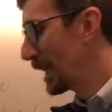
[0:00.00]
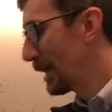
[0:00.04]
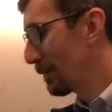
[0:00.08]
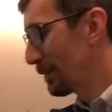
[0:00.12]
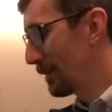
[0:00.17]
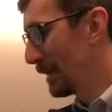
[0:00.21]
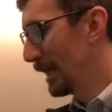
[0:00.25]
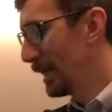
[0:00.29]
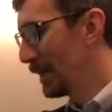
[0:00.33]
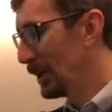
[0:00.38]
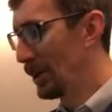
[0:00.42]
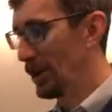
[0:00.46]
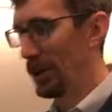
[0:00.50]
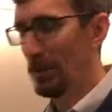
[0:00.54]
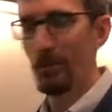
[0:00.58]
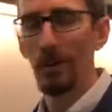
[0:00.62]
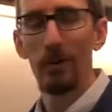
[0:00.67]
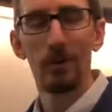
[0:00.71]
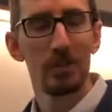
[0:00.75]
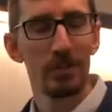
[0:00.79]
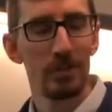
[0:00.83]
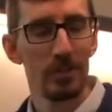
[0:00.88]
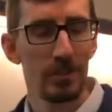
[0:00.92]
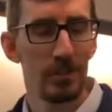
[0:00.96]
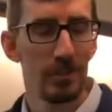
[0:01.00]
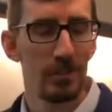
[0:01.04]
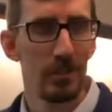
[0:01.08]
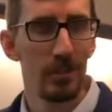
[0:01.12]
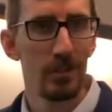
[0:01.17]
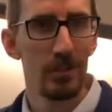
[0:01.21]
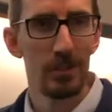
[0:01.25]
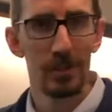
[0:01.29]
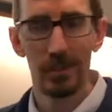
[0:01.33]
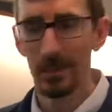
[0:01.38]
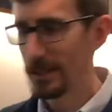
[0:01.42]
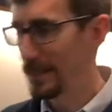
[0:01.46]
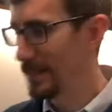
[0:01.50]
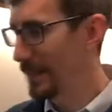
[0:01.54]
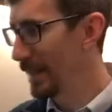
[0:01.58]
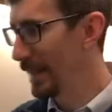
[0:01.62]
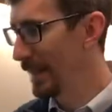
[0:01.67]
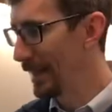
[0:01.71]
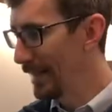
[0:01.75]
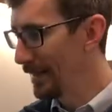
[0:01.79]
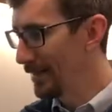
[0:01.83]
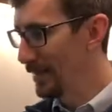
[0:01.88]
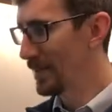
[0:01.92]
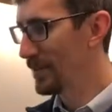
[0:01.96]
hiccup that I know that most of the students
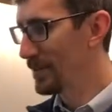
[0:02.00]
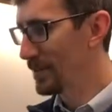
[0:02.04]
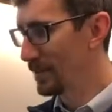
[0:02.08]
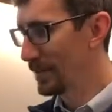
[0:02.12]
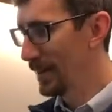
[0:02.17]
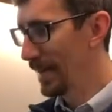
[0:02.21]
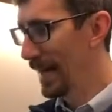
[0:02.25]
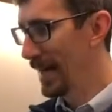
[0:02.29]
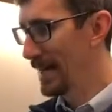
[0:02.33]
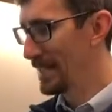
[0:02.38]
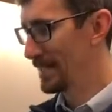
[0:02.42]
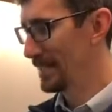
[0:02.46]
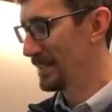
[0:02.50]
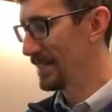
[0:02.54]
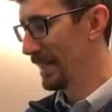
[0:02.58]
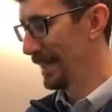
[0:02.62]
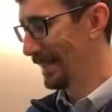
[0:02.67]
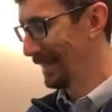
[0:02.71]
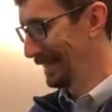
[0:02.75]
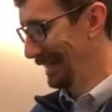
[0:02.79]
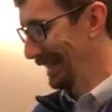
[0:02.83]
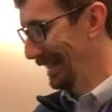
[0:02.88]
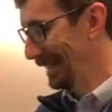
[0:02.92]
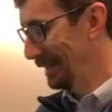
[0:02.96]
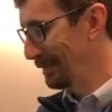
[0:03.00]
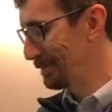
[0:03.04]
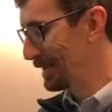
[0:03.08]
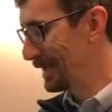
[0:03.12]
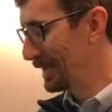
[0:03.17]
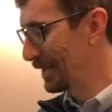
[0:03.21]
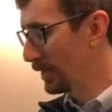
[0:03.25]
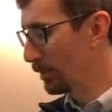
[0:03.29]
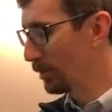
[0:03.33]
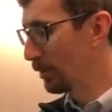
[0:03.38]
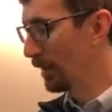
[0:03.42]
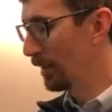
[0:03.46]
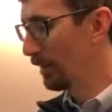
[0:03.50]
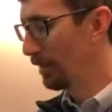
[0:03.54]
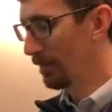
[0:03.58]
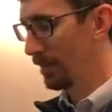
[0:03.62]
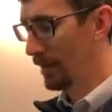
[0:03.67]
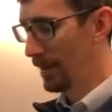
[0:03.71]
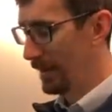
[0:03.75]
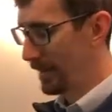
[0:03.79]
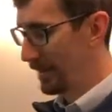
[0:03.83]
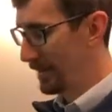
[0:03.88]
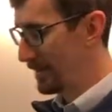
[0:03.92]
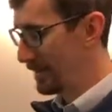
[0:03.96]
uh, in this class end, end, up dealing with
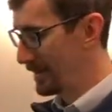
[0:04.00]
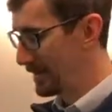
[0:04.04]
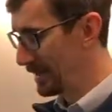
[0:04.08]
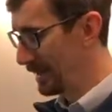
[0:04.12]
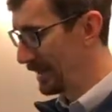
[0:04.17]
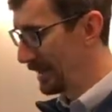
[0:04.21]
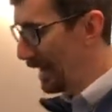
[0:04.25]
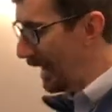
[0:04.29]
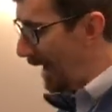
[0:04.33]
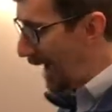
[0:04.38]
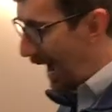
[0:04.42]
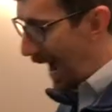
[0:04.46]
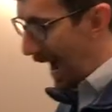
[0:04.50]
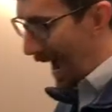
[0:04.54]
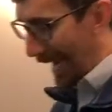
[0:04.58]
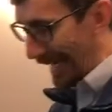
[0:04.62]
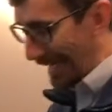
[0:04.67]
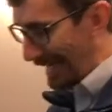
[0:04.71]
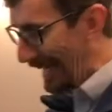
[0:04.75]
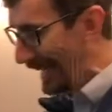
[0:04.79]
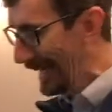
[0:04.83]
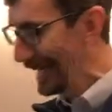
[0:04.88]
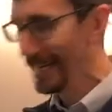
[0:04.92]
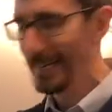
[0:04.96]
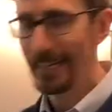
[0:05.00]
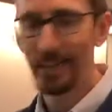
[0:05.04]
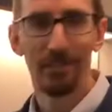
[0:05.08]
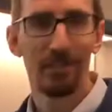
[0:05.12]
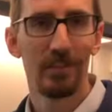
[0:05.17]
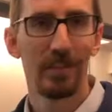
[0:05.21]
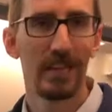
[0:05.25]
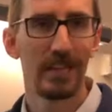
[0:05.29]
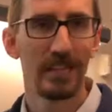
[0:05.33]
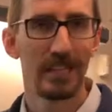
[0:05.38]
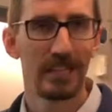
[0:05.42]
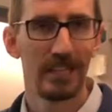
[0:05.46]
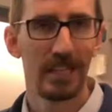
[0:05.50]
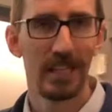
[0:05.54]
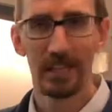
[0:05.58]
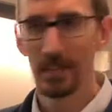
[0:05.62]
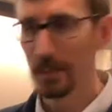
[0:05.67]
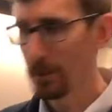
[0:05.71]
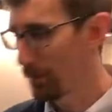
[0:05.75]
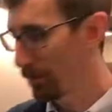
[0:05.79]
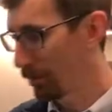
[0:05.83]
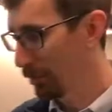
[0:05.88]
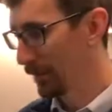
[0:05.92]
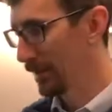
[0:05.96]
is, I can't get this thing
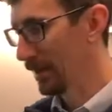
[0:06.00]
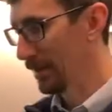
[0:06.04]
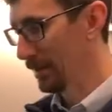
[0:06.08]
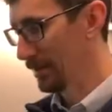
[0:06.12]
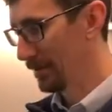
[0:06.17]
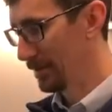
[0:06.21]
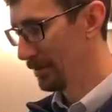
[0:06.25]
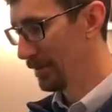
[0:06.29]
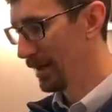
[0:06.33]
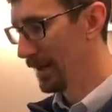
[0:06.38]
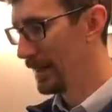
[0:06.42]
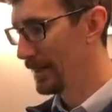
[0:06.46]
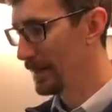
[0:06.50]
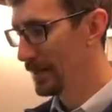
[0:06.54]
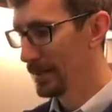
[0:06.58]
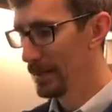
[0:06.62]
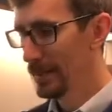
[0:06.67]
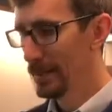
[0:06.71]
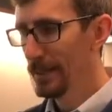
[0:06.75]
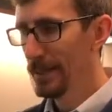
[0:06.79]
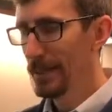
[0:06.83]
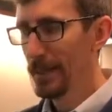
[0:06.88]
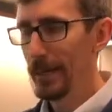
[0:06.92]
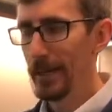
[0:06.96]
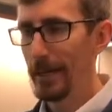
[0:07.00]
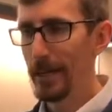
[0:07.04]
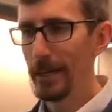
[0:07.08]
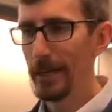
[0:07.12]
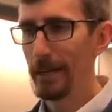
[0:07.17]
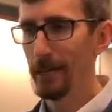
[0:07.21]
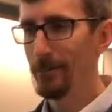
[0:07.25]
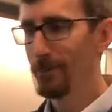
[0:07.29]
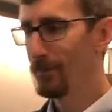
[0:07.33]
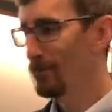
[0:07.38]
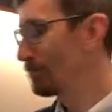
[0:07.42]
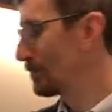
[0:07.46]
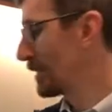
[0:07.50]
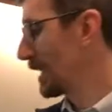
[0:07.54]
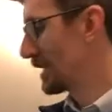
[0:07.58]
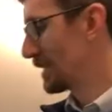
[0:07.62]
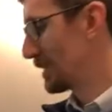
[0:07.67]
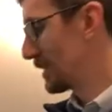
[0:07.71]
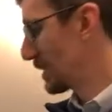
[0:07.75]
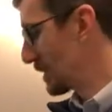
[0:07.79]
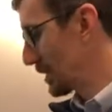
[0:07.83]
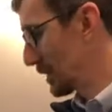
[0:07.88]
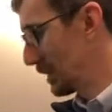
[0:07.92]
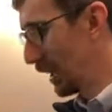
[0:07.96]
to print, right? Um, it's
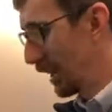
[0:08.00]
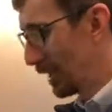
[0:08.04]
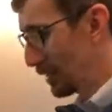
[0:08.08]
just